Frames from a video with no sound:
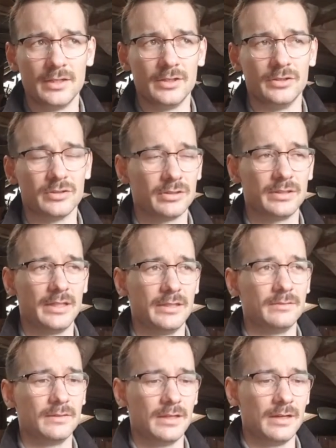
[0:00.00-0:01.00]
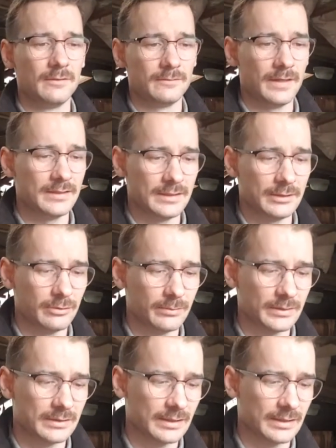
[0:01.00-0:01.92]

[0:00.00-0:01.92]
you don't need fancy equipment to